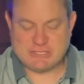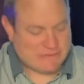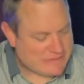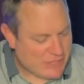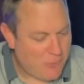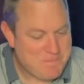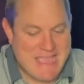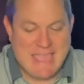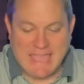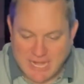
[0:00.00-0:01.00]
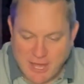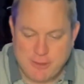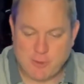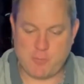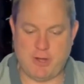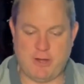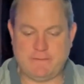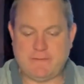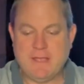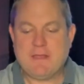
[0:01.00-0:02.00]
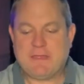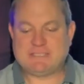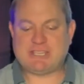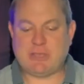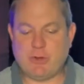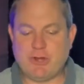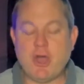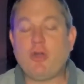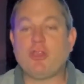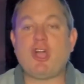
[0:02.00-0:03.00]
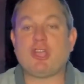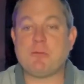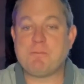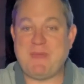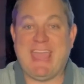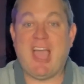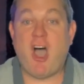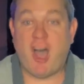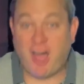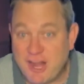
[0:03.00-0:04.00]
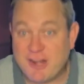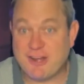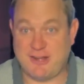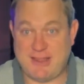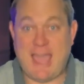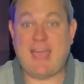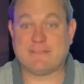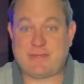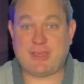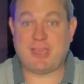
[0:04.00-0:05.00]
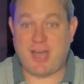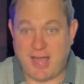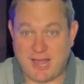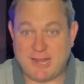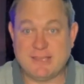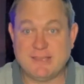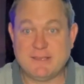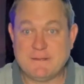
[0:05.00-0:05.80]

And so, in other words, that she would no longer be honored as the god